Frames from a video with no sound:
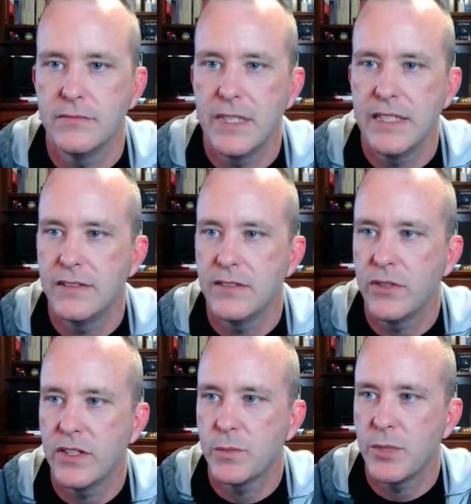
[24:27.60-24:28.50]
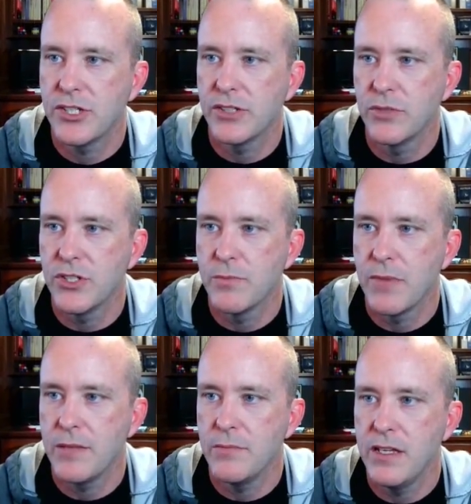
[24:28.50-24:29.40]
expression, which
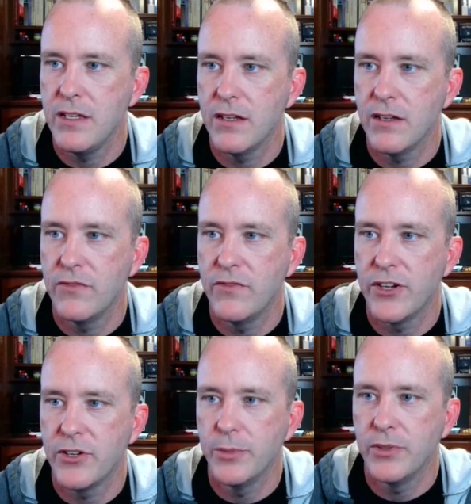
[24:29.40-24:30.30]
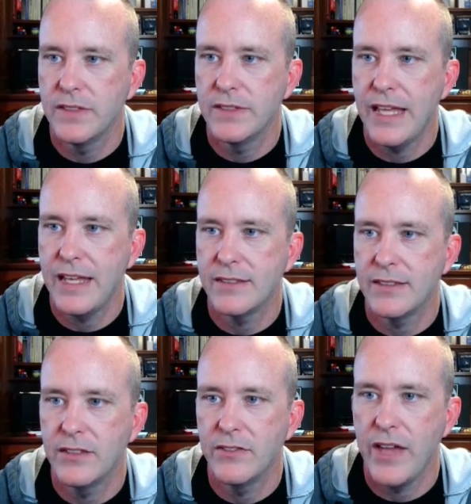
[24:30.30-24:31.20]
might be a variable set
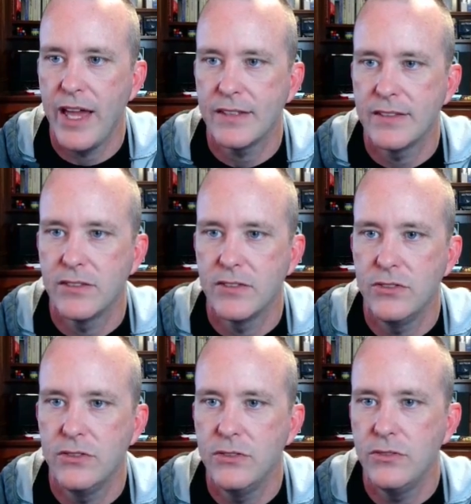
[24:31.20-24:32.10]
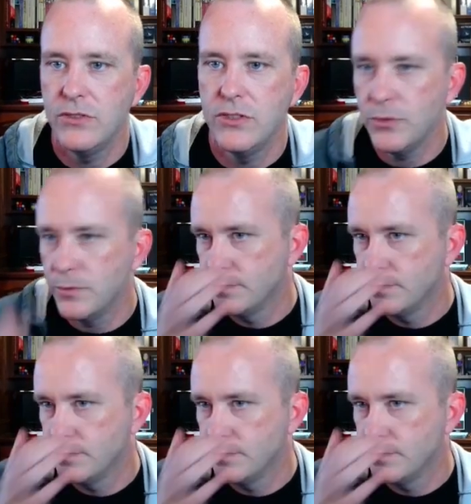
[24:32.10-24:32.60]
of x to 2.